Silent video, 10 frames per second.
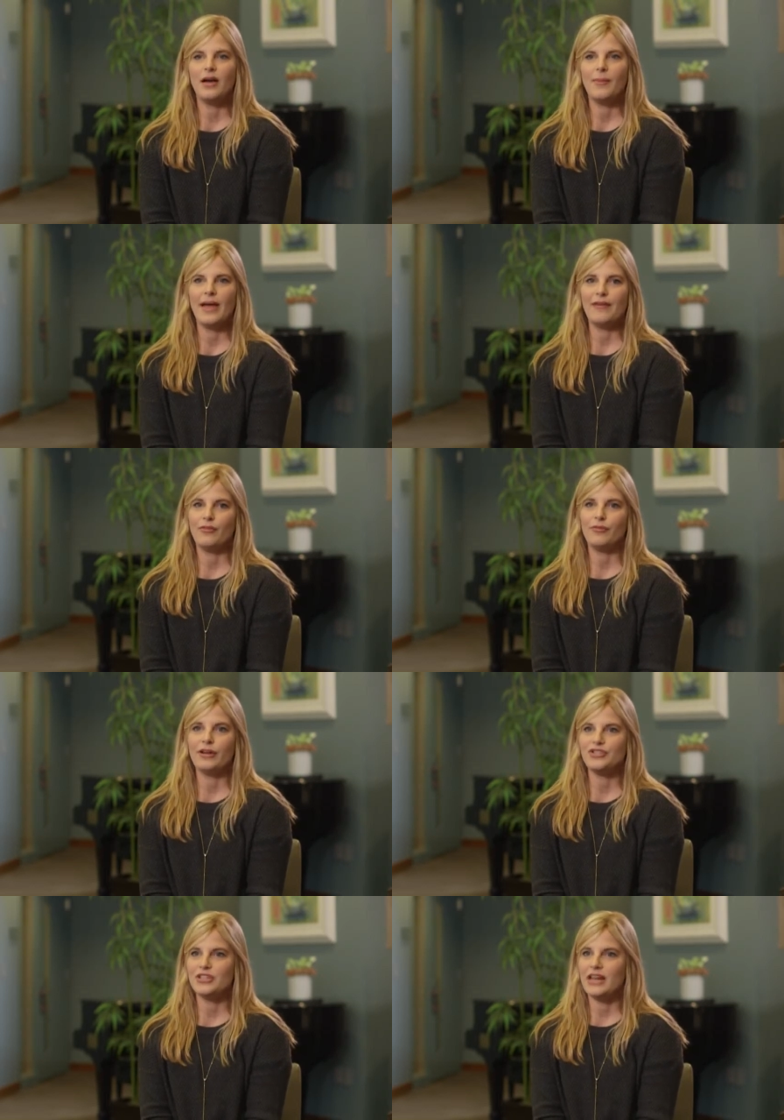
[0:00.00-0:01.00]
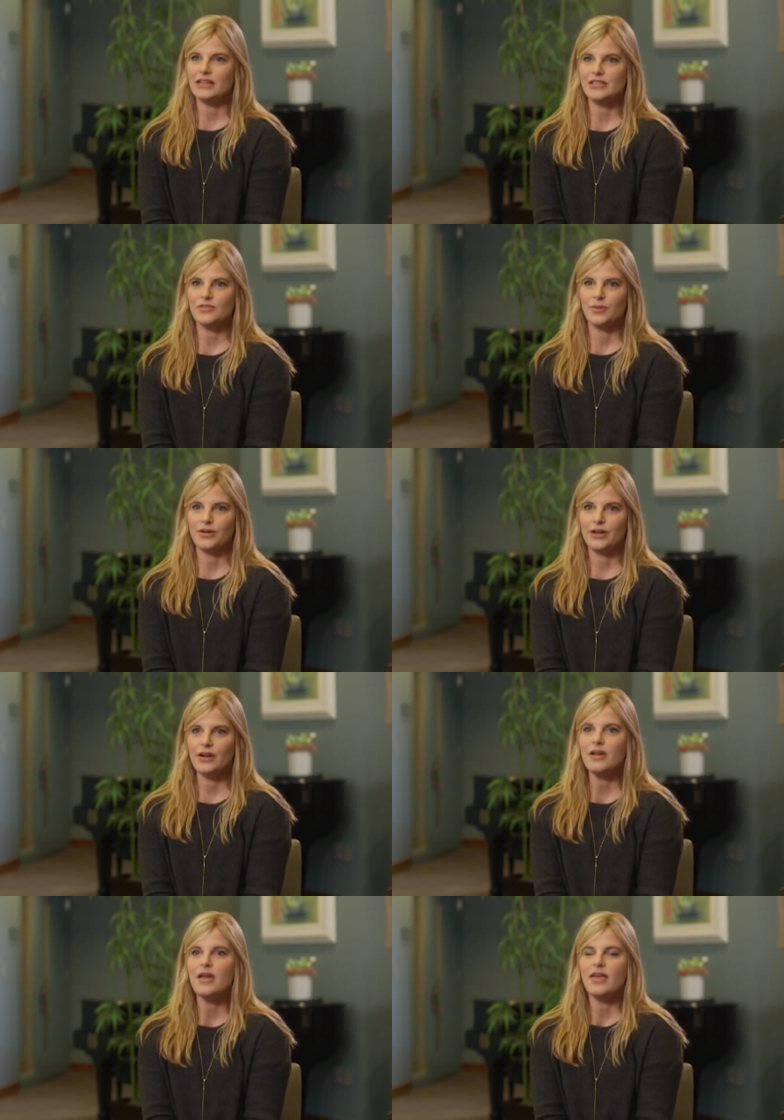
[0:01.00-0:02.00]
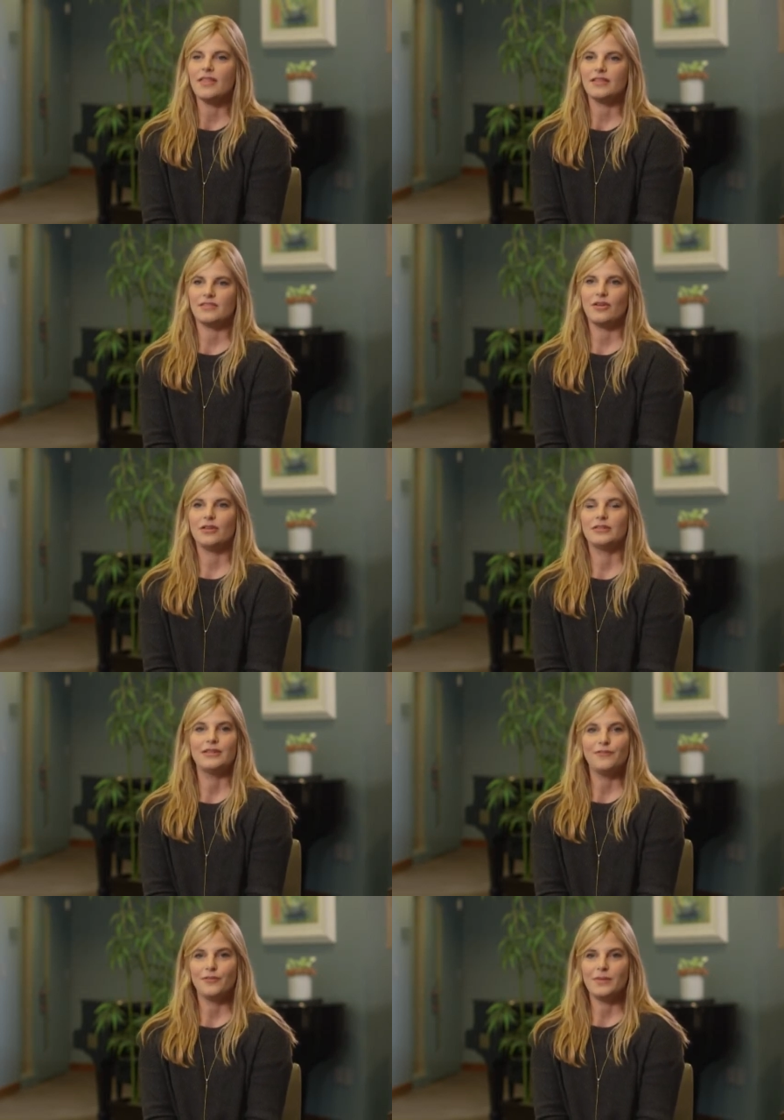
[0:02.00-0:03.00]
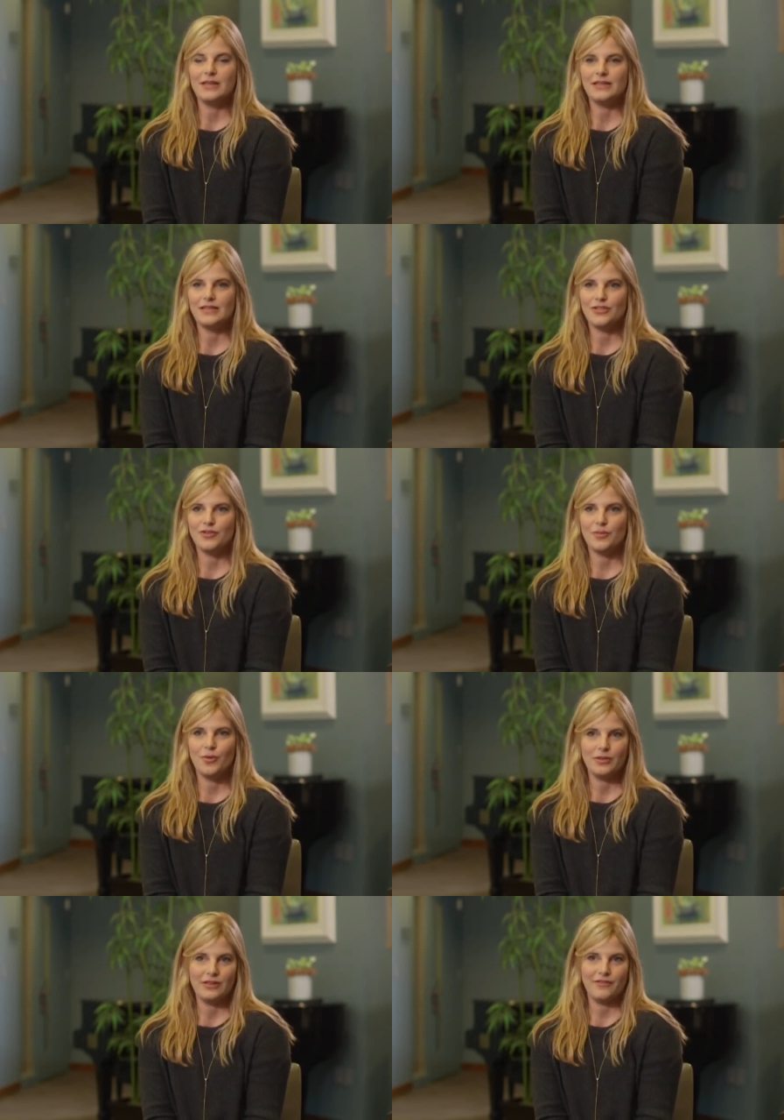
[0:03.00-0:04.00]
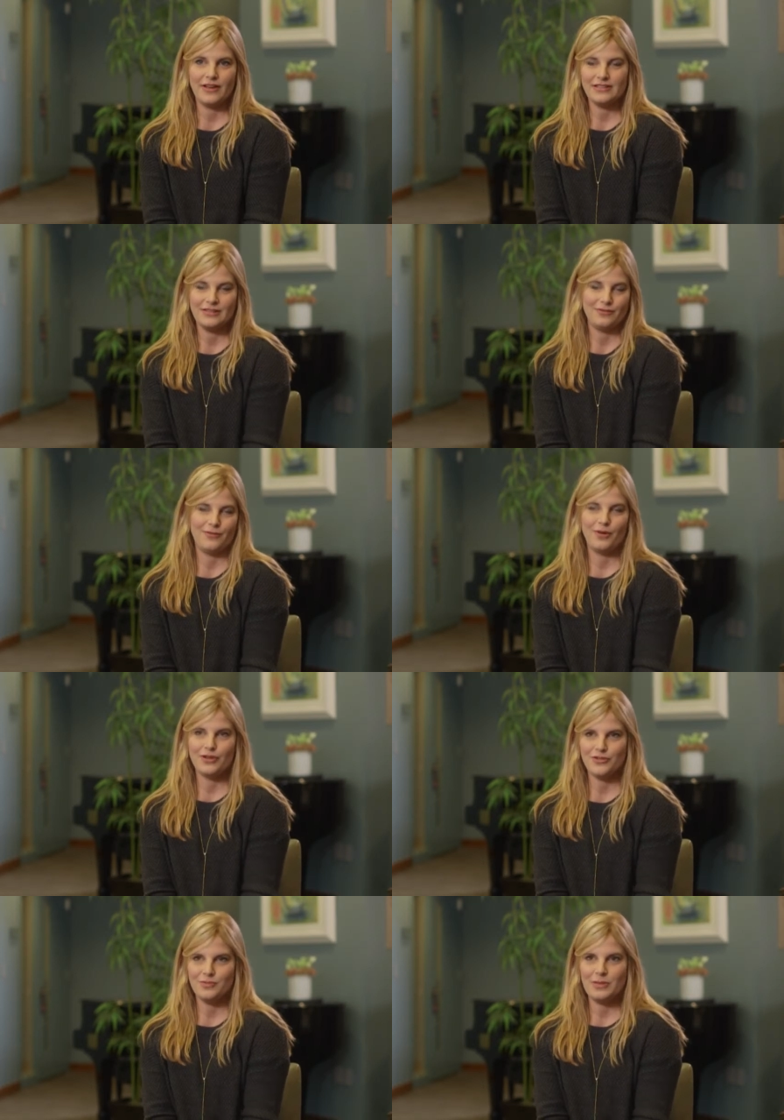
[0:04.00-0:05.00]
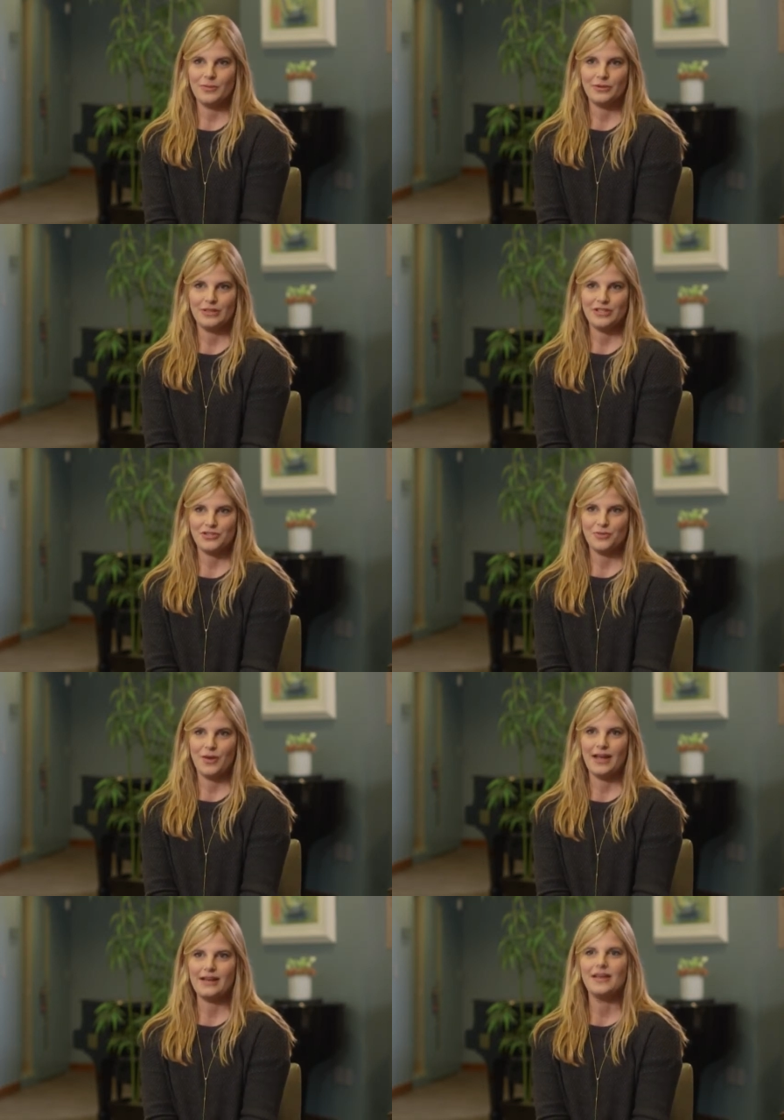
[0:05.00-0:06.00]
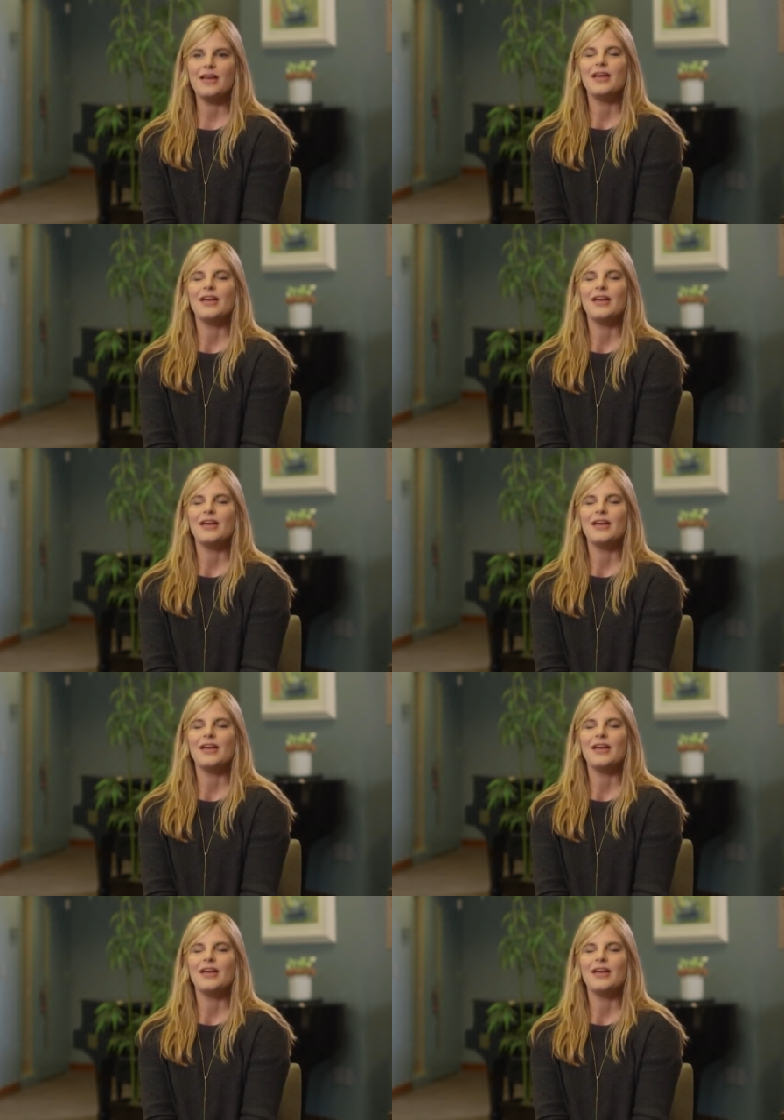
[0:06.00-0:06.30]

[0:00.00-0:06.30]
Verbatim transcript: Um, I have a rare genetic disorder that's called Li-Fraumeni syndrome, only affecting four hundred people nationwide.